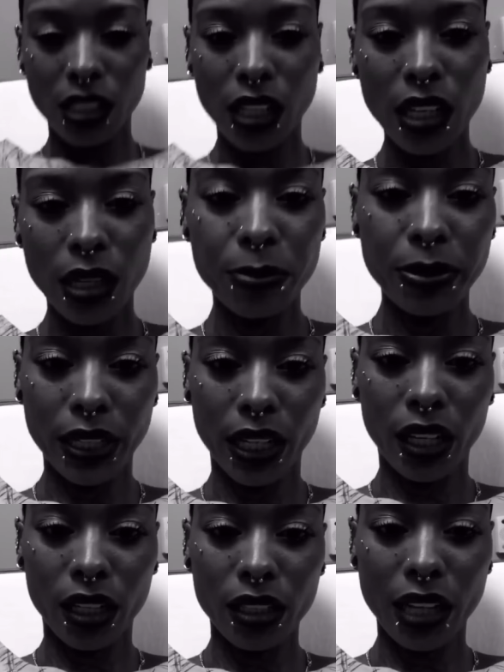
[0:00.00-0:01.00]
stay here
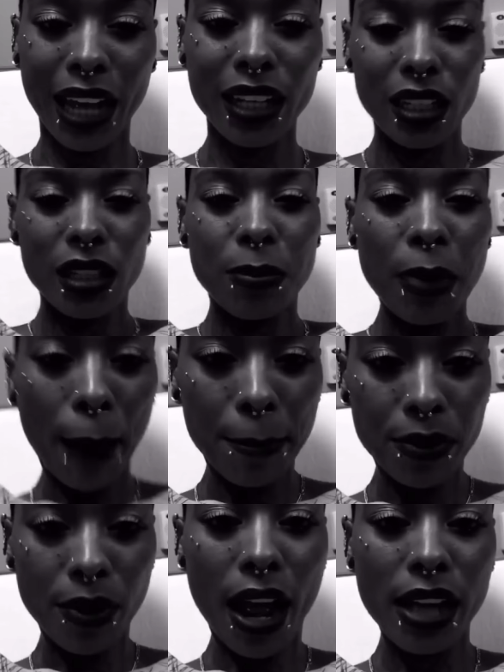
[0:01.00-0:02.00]
playing like he's the
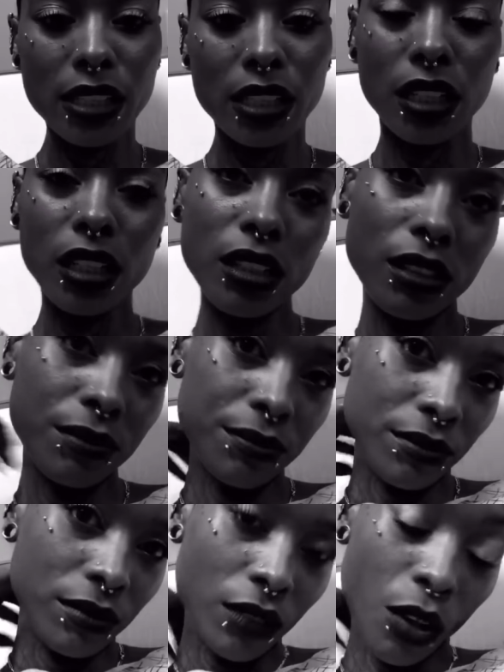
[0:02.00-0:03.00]
paparazzi.
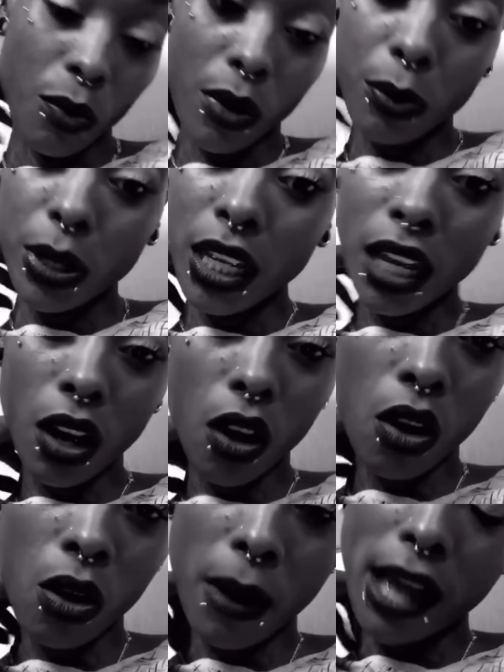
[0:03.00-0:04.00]
When we get
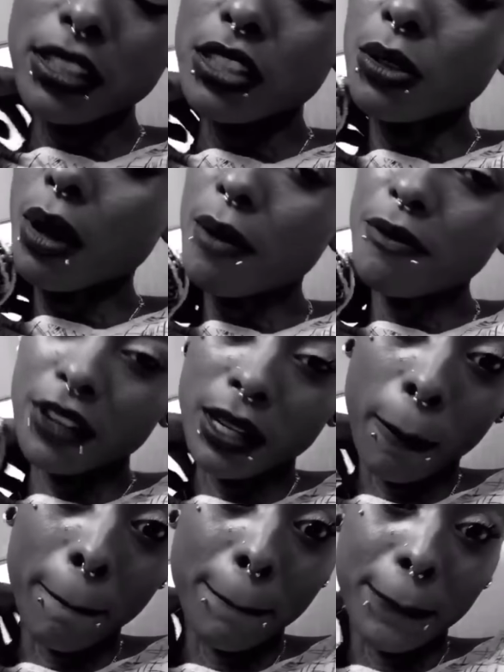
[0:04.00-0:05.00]
home, I'm going
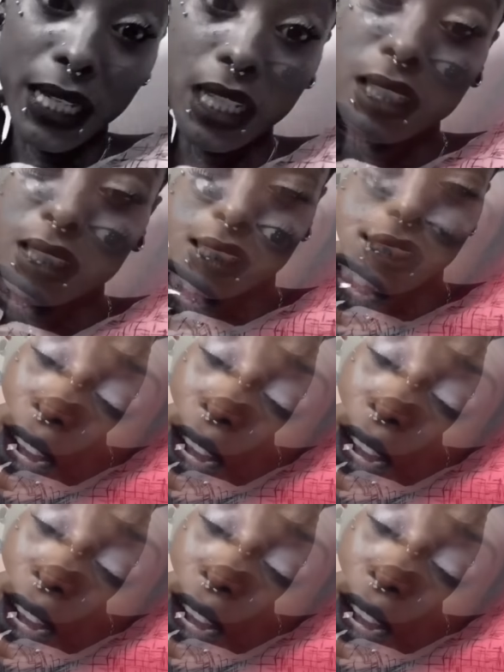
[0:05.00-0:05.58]
to beat this